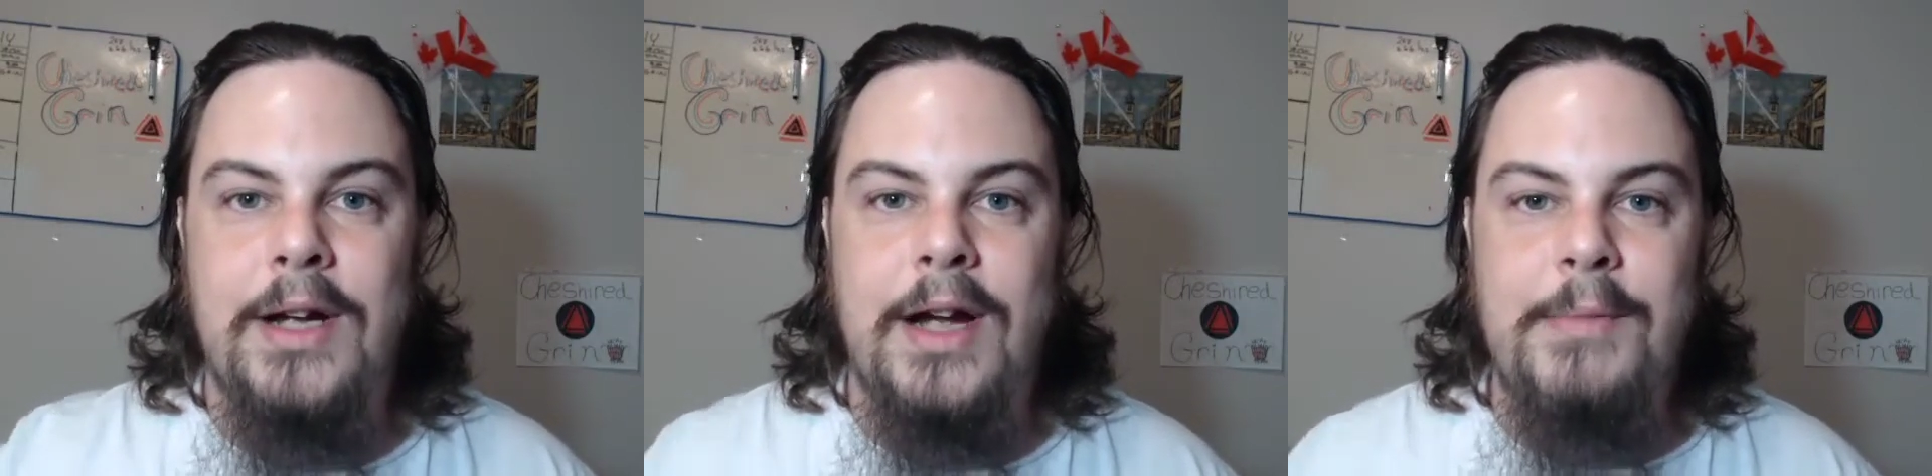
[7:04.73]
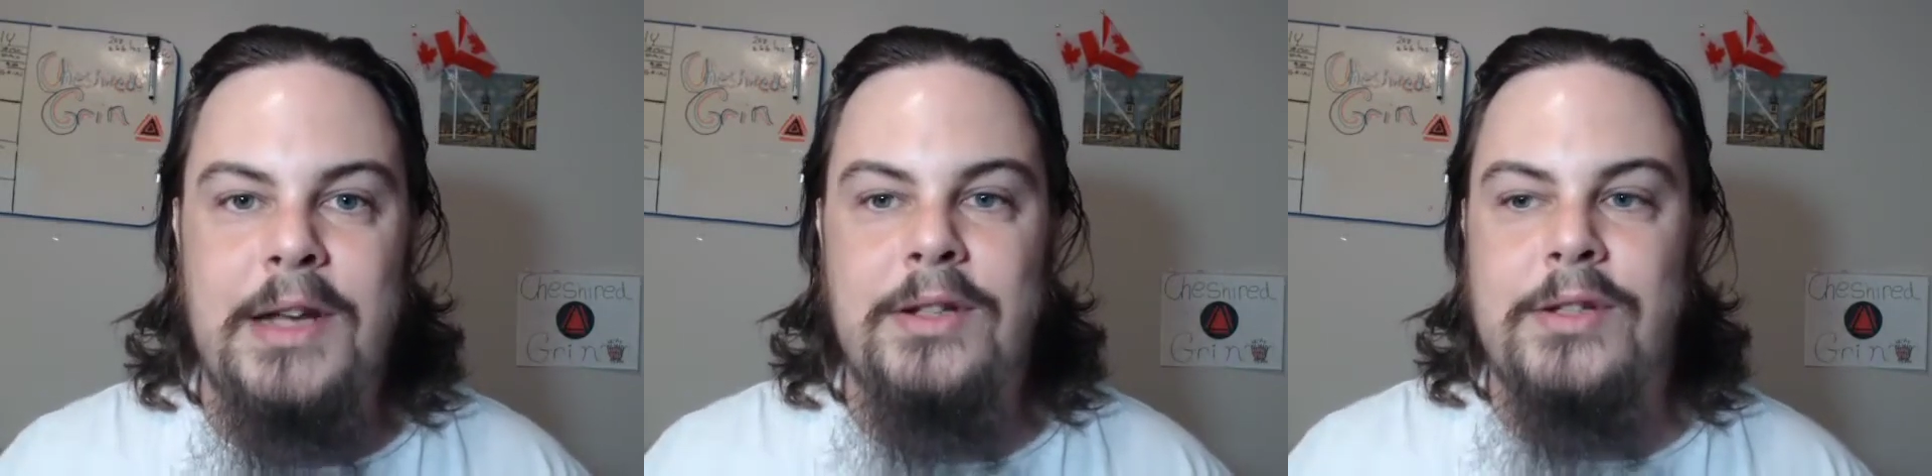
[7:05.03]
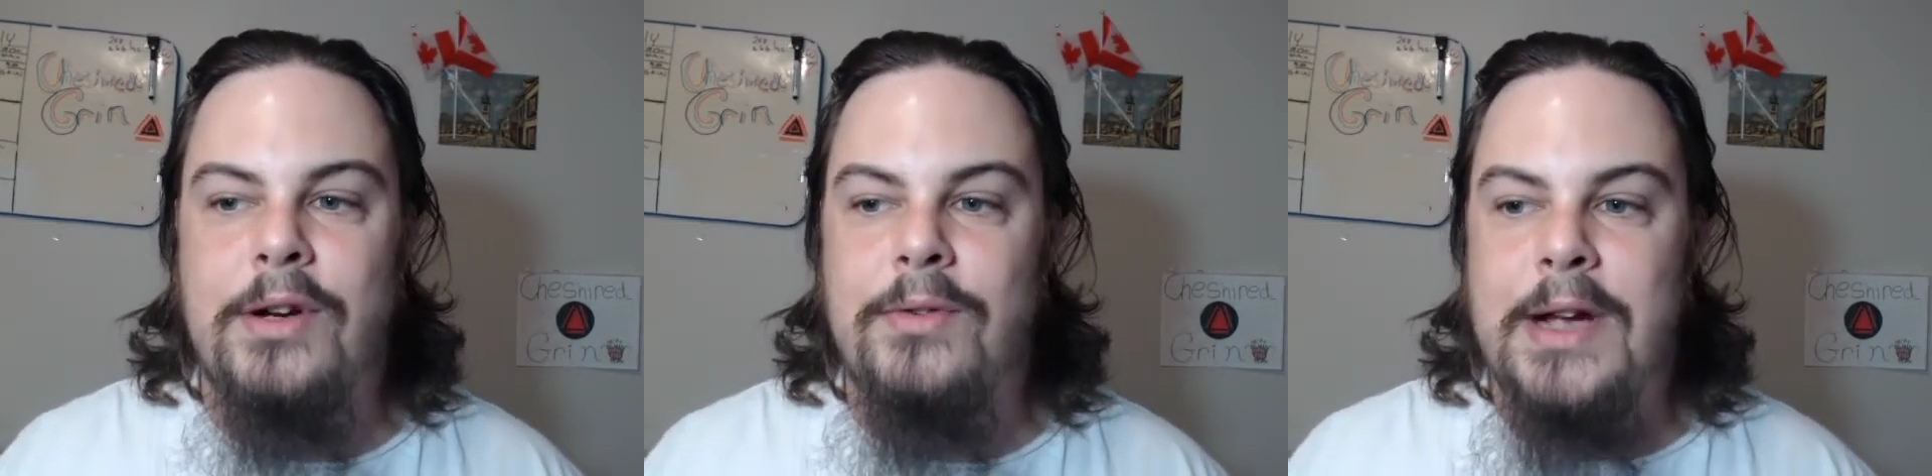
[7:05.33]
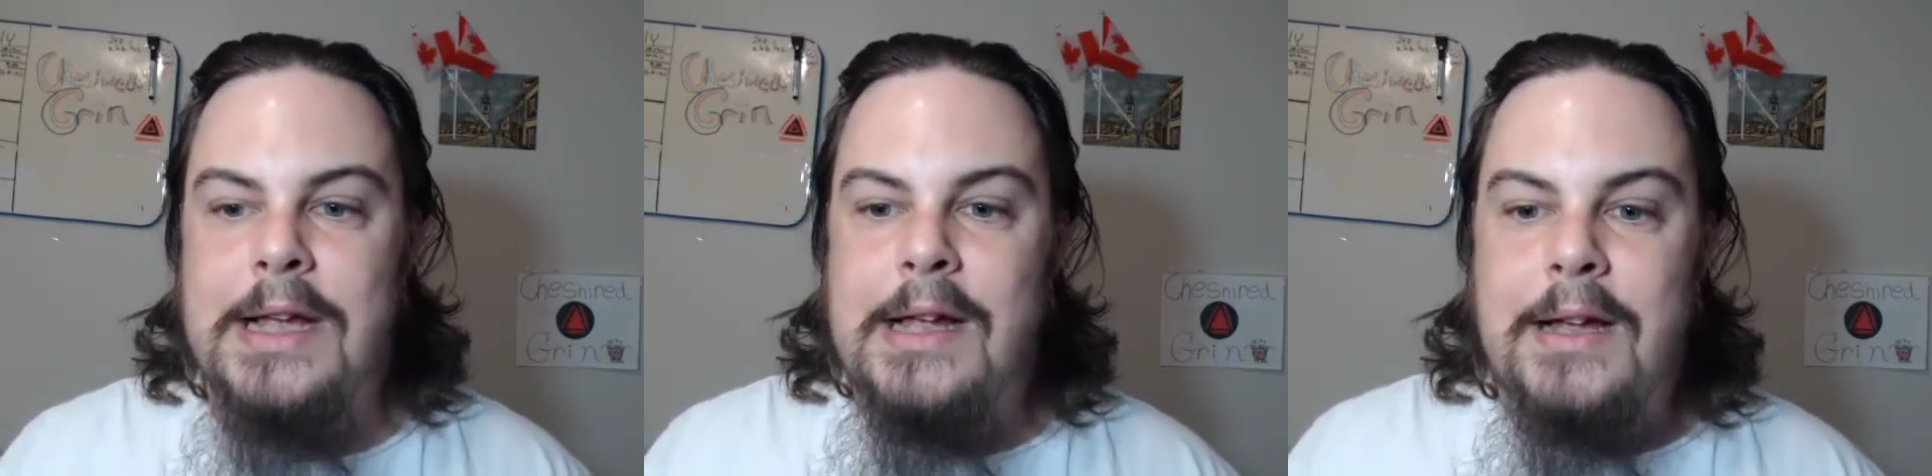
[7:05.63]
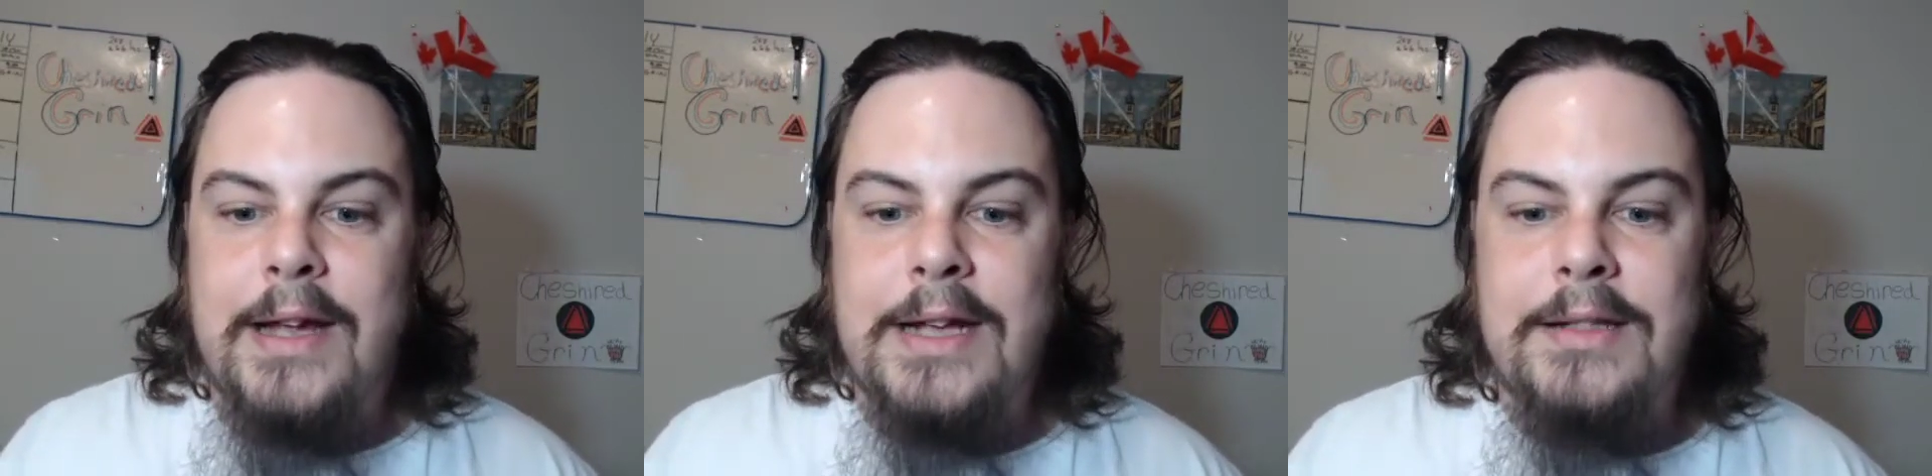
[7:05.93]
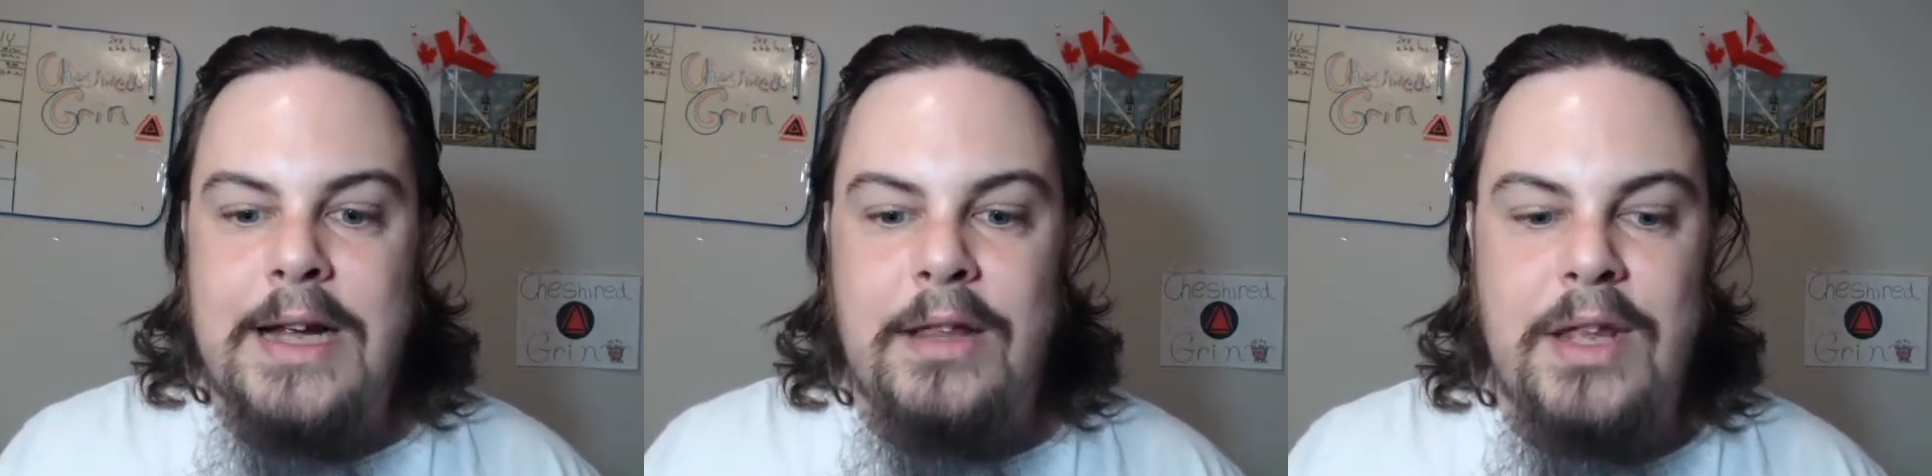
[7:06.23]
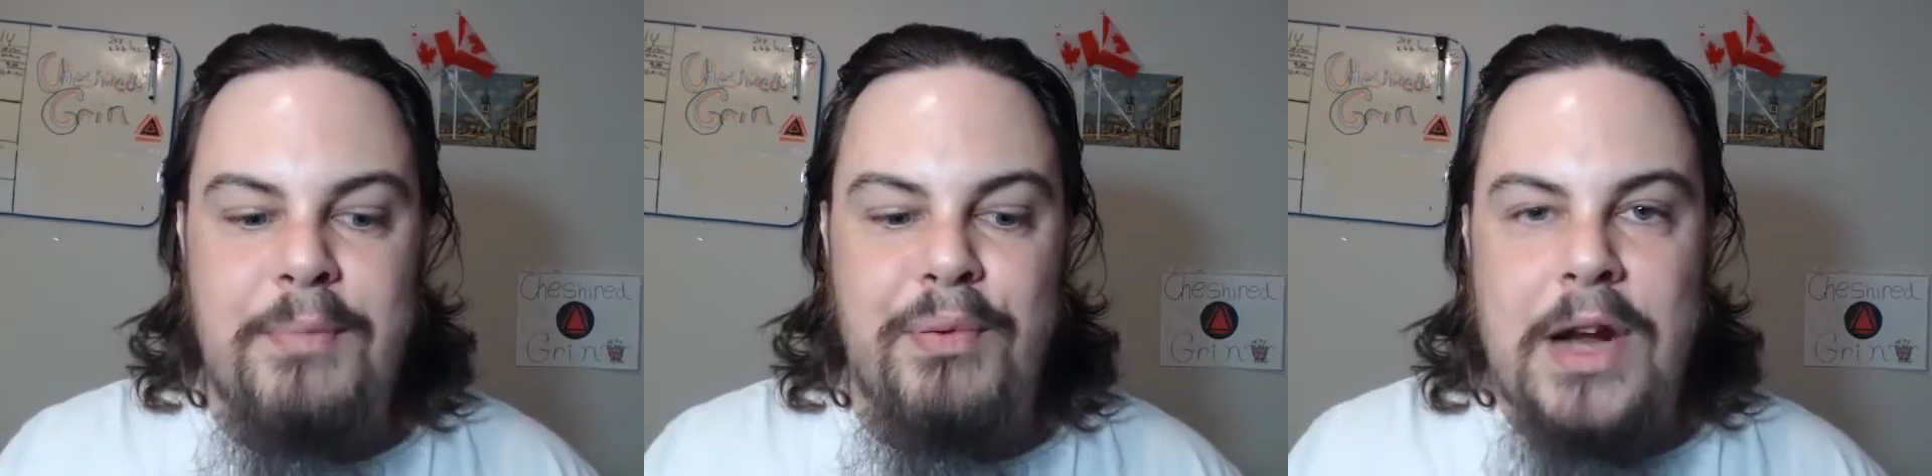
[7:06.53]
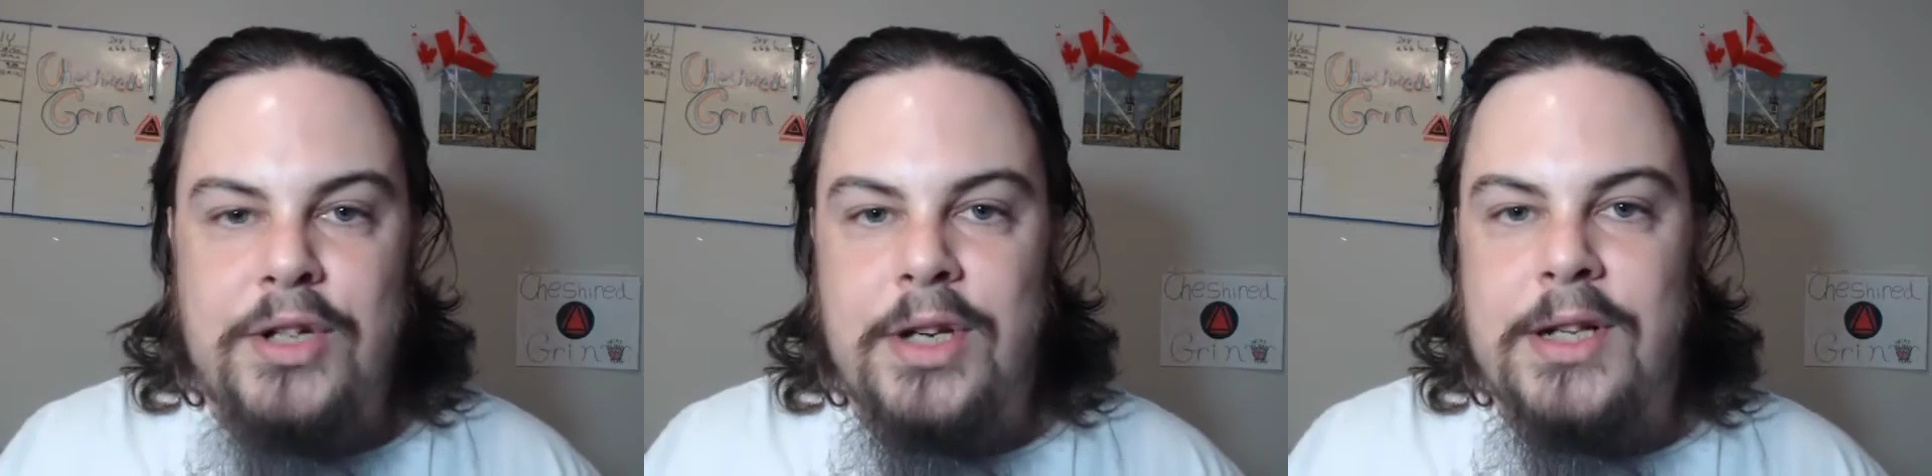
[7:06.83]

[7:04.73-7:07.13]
I mean, so it's like the oppression